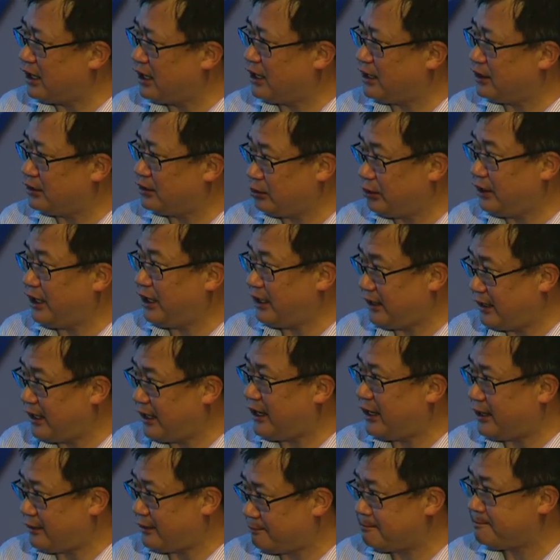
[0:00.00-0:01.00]
to get there.
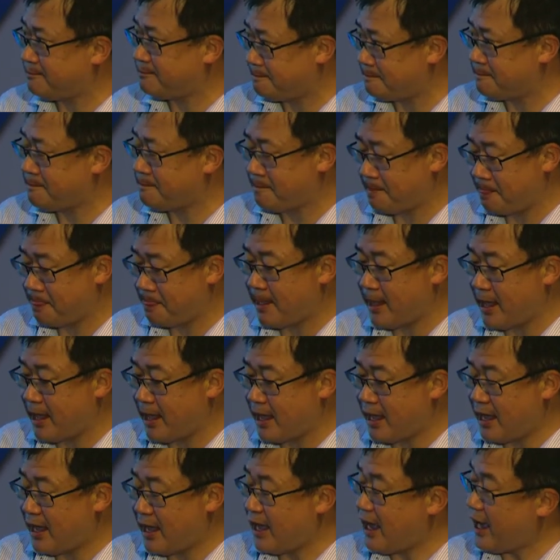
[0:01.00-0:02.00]

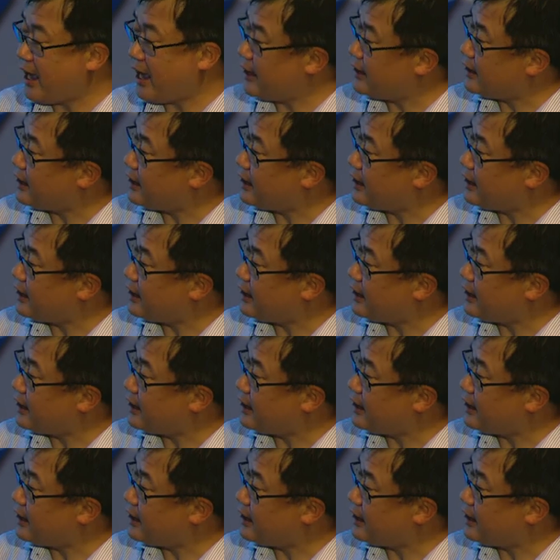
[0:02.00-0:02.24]
And